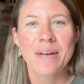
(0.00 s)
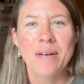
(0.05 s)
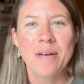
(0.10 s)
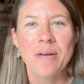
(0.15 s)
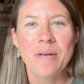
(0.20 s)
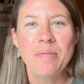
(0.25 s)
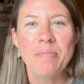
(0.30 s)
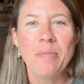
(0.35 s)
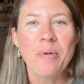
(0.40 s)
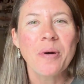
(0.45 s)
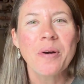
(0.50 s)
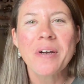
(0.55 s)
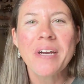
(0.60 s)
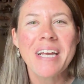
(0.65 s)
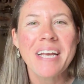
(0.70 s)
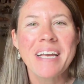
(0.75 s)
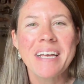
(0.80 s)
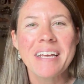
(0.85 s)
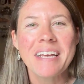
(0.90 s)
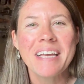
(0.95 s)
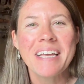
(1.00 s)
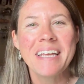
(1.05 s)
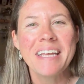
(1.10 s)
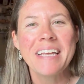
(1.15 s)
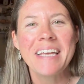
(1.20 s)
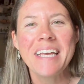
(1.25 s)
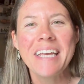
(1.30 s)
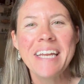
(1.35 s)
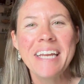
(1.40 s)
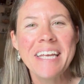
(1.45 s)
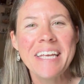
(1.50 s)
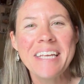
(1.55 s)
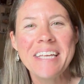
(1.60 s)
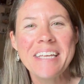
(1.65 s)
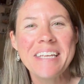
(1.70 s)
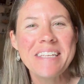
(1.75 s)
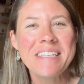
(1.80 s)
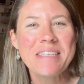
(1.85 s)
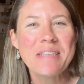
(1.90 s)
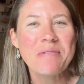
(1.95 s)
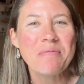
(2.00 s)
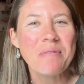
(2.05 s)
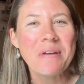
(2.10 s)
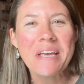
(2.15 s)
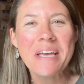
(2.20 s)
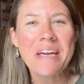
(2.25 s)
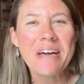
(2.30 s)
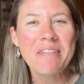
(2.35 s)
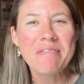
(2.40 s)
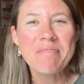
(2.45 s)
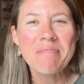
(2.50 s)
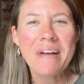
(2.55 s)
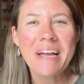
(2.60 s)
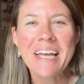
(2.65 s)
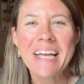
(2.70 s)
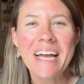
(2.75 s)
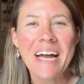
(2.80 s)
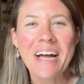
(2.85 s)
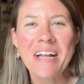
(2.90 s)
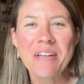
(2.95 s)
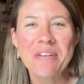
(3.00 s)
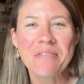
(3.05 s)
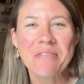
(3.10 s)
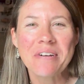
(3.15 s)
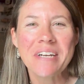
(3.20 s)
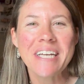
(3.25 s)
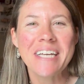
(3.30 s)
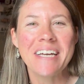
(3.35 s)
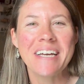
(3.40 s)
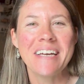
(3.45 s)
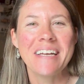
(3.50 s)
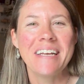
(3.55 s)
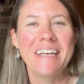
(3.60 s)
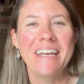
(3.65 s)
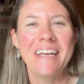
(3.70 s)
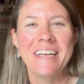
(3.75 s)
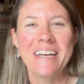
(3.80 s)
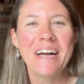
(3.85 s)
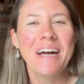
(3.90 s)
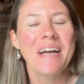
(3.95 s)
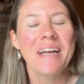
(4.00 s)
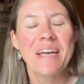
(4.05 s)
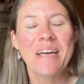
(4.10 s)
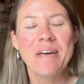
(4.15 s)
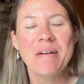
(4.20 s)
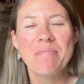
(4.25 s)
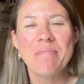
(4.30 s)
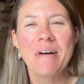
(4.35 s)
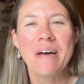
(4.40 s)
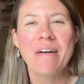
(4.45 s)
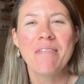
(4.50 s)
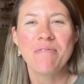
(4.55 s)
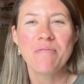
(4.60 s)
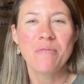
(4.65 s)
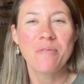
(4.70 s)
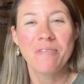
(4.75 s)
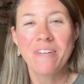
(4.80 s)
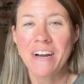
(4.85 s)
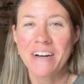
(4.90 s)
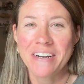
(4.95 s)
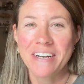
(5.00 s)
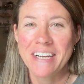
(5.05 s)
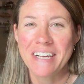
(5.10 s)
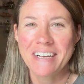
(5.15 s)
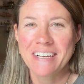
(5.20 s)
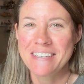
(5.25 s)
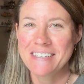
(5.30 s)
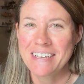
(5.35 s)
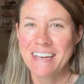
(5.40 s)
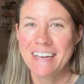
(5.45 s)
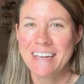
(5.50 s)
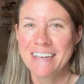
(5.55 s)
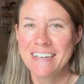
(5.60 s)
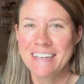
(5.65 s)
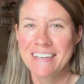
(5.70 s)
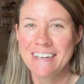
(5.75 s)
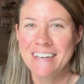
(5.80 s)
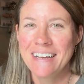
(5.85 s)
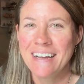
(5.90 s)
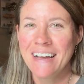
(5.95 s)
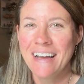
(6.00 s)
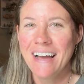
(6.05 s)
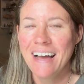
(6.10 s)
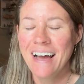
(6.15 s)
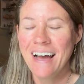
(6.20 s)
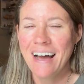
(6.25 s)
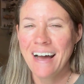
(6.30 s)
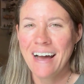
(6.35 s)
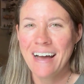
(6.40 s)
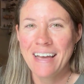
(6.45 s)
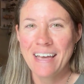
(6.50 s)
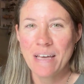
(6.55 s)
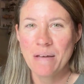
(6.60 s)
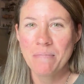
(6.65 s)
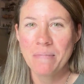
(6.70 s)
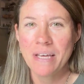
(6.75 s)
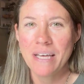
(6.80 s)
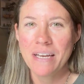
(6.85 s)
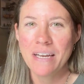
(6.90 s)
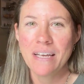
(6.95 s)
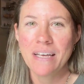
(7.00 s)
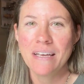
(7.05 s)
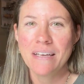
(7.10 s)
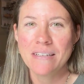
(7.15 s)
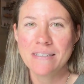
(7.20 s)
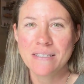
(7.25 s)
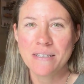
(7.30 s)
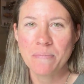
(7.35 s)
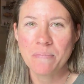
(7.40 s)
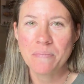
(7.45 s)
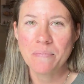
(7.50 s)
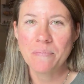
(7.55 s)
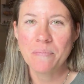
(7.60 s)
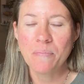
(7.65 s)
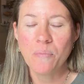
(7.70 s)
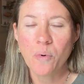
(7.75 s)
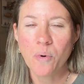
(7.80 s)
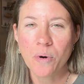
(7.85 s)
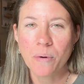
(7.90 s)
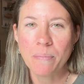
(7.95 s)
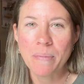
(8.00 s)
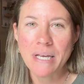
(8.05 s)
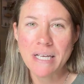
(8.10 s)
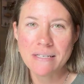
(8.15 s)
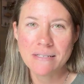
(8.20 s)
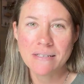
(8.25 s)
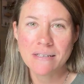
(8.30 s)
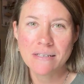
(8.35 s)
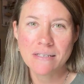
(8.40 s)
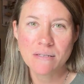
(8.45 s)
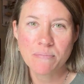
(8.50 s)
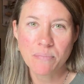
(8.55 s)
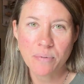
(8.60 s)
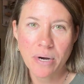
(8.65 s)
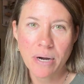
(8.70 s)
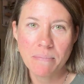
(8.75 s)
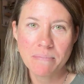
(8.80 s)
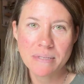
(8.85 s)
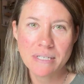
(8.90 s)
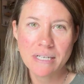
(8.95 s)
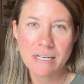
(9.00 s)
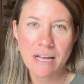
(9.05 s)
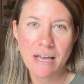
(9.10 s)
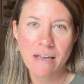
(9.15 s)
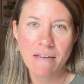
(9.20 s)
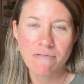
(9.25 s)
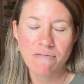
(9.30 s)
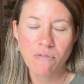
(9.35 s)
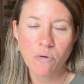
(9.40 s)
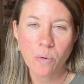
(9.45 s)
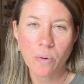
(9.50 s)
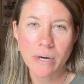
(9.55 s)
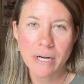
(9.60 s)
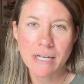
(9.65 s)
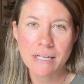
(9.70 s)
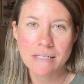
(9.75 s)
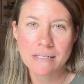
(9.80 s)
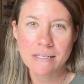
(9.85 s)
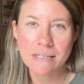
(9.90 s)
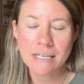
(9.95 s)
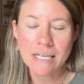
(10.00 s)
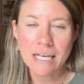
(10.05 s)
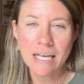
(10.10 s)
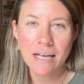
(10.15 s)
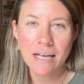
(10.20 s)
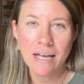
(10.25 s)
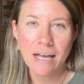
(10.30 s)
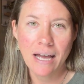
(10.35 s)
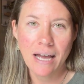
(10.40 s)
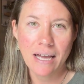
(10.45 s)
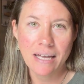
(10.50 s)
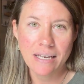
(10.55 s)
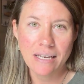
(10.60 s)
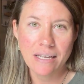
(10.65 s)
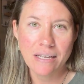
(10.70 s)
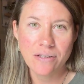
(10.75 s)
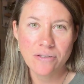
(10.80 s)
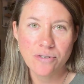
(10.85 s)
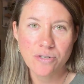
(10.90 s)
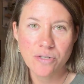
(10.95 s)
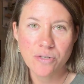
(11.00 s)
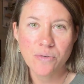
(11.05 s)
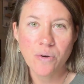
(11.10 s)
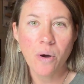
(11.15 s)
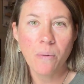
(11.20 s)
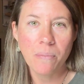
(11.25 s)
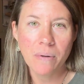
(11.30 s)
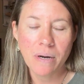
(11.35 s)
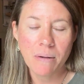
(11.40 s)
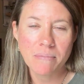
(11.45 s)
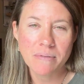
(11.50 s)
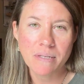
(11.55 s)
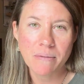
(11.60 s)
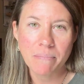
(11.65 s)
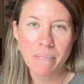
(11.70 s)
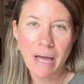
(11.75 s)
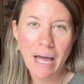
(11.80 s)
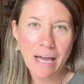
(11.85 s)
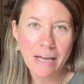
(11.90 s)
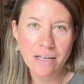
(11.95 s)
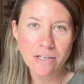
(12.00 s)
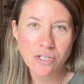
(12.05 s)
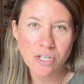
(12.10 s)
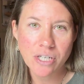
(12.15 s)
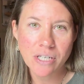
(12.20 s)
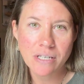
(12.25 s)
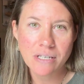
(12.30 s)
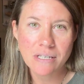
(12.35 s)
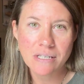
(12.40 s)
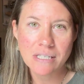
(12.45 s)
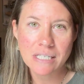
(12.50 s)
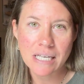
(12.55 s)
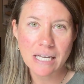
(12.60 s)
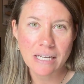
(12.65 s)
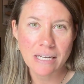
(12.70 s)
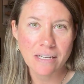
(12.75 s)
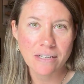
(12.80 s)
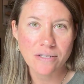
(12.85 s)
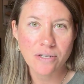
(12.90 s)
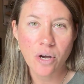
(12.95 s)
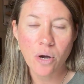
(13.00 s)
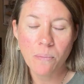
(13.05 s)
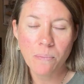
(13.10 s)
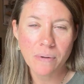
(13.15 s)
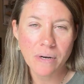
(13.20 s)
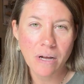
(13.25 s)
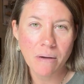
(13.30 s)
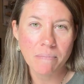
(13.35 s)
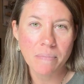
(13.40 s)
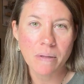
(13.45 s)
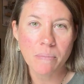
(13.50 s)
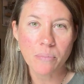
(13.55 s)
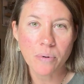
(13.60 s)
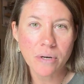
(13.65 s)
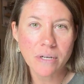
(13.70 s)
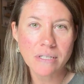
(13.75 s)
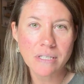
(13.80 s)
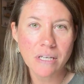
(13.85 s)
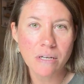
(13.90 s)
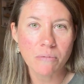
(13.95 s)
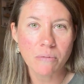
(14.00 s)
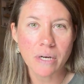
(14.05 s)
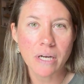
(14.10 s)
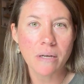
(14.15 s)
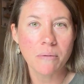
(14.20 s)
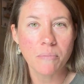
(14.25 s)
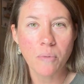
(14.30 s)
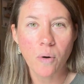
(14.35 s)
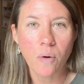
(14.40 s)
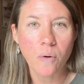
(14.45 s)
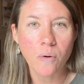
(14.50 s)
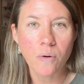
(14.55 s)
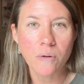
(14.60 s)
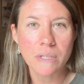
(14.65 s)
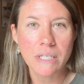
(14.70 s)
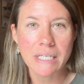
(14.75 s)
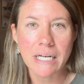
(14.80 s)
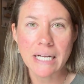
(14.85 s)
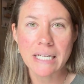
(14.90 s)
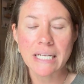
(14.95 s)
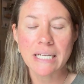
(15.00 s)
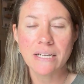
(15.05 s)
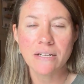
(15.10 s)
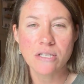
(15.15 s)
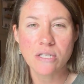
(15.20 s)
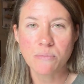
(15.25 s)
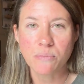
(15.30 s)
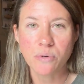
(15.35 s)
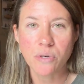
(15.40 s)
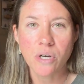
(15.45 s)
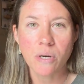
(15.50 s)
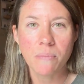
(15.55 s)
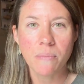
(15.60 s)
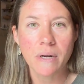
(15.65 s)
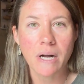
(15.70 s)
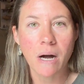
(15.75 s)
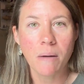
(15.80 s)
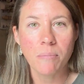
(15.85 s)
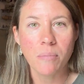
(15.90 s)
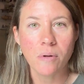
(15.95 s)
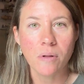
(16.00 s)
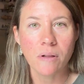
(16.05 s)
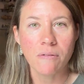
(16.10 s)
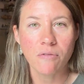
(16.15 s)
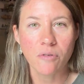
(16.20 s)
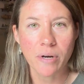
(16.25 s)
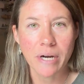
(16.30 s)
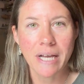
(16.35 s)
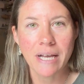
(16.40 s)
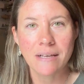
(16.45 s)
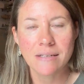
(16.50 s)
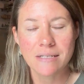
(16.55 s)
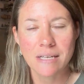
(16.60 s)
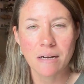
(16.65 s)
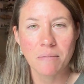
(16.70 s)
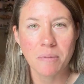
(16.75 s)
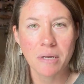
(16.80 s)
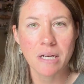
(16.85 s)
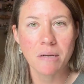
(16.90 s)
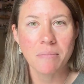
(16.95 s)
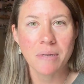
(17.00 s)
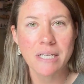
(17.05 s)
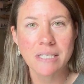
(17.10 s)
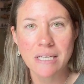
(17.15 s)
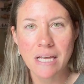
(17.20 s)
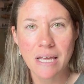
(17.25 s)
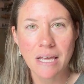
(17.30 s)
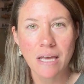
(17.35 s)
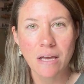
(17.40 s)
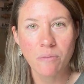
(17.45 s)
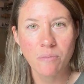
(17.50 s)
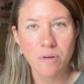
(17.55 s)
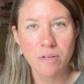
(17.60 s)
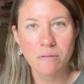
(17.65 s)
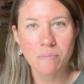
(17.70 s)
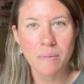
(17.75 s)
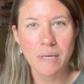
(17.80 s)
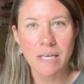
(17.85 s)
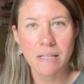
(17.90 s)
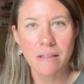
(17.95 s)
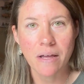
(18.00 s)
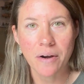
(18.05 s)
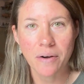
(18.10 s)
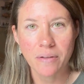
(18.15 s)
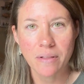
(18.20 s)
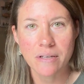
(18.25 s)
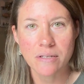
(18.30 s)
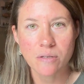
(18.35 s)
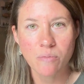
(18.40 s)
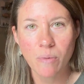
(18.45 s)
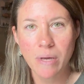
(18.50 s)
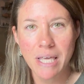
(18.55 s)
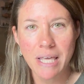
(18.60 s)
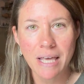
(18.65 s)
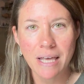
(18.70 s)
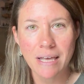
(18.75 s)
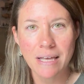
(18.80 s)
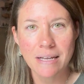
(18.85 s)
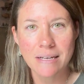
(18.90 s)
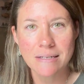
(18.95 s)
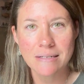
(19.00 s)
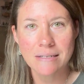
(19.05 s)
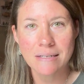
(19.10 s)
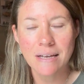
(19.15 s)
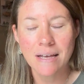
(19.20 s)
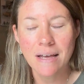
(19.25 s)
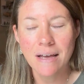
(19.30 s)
Good morning. It is the week of my Galleria and I am very excited. I am getting some more pieces prepped today for it. I need to open up some packages. I need to open up the Brooksy ring mold and I need to sprue up a couple of rings that I'm going to be taking with me there this weekend.